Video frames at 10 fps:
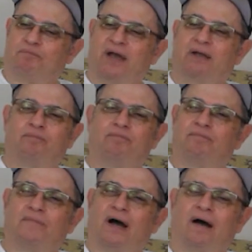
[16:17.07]
Big,
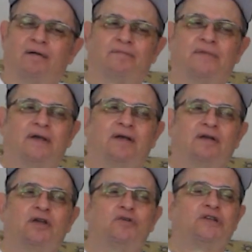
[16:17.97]

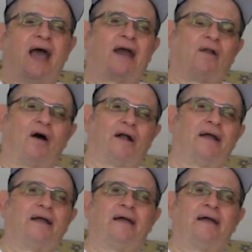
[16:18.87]
huge catalog.